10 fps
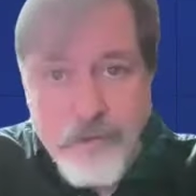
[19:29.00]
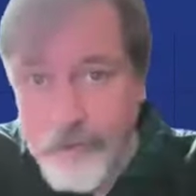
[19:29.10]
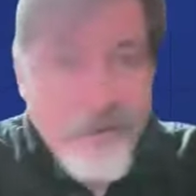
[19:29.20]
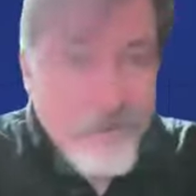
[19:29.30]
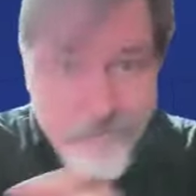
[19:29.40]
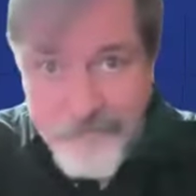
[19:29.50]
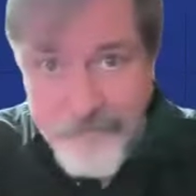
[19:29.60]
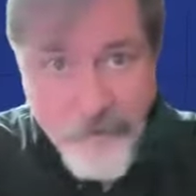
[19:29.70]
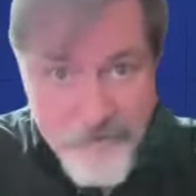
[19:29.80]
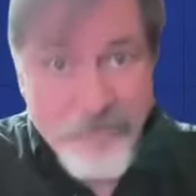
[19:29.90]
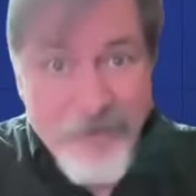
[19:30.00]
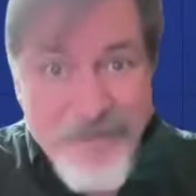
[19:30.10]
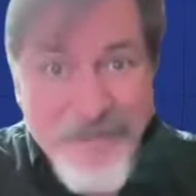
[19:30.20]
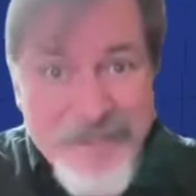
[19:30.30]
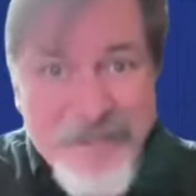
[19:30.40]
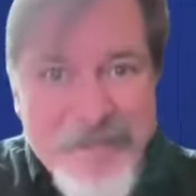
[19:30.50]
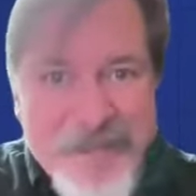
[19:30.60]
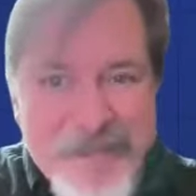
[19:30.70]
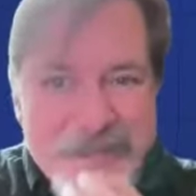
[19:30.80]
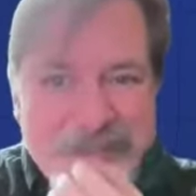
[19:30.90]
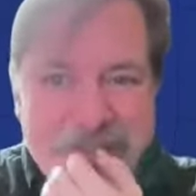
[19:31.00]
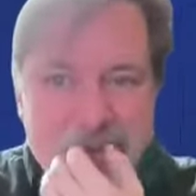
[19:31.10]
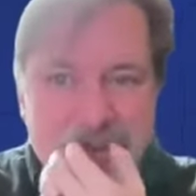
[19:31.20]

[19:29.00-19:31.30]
including those 3 that I just mentioned.